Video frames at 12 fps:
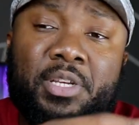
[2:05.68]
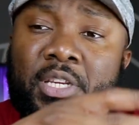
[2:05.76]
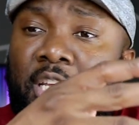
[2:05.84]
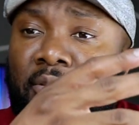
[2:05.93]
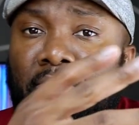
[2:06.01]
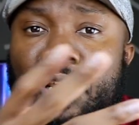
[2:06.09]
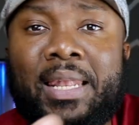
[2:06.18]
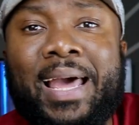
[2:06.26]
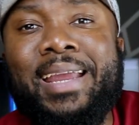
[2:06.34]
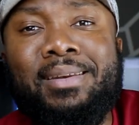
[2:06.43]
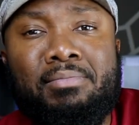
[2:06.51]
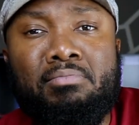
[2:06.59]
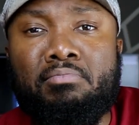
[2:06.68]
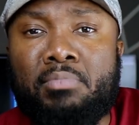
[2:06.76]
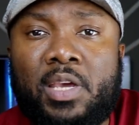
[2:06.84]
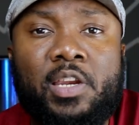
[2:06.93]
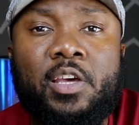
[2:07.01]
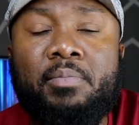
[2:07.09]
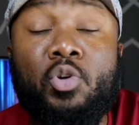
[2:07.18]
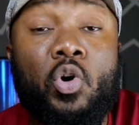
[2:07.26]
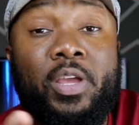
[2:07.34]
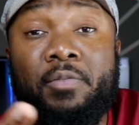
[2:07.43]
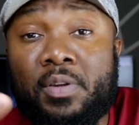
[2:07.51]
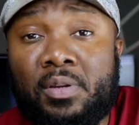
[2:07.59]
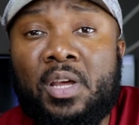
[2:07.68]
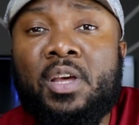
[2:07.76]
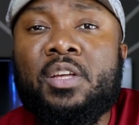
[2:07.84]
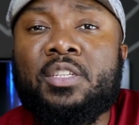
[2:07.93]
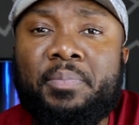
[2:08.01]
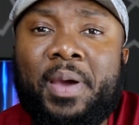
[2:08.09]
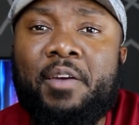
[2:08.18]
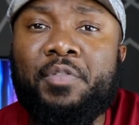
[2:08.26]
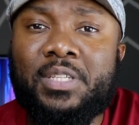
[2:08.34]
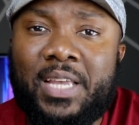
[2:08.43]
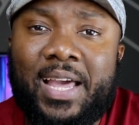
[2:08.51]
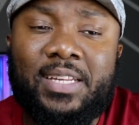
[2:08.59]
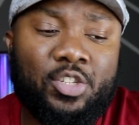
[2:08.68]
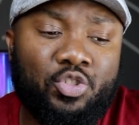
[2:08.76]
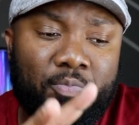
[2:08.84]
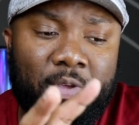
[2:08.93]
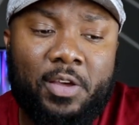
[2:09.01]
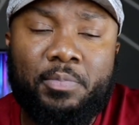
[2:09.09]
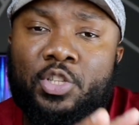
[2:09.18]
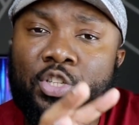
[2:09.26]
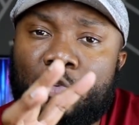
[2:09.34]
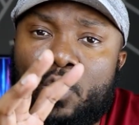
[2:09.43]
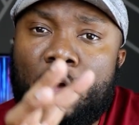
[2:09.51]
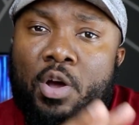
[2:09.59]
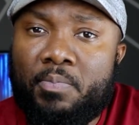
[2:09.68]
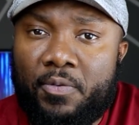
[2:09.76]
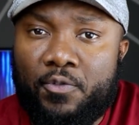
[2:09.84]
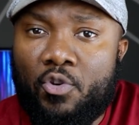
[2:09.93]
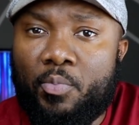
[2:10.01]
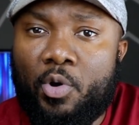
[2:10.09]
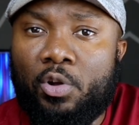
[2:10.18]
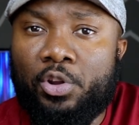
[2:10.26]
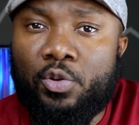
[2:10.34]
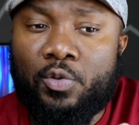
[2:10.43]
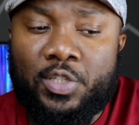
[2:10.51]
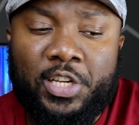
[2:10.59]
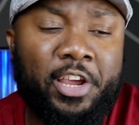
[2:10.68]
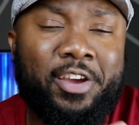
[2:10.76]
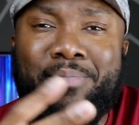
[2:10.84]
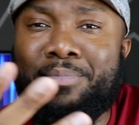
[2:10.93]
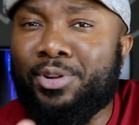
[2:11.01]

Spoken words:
meaning light, medium, or even some heavy tasks, you'll be able to perform all of those here.